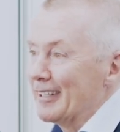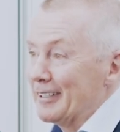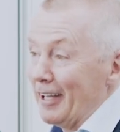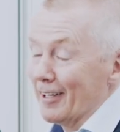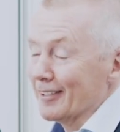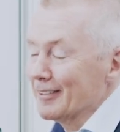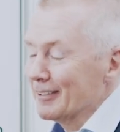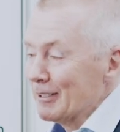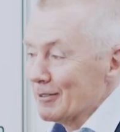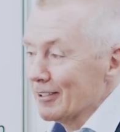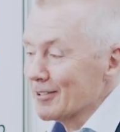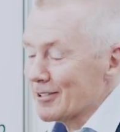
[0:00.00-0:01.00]
Yeah,
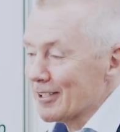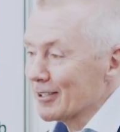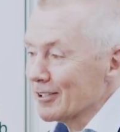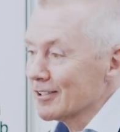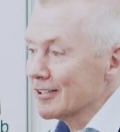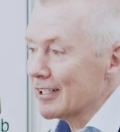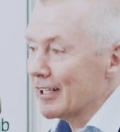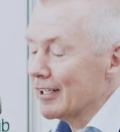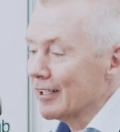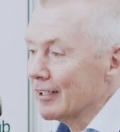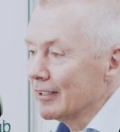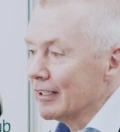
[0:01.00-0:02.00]
lots I could.
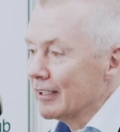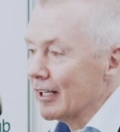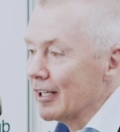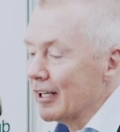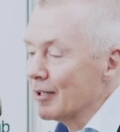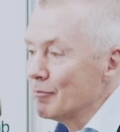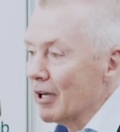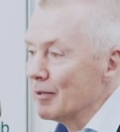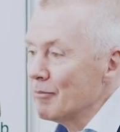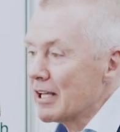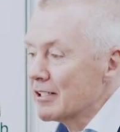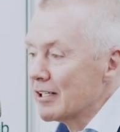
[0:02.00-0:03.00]
I
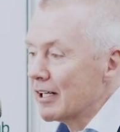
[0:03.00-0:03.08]
met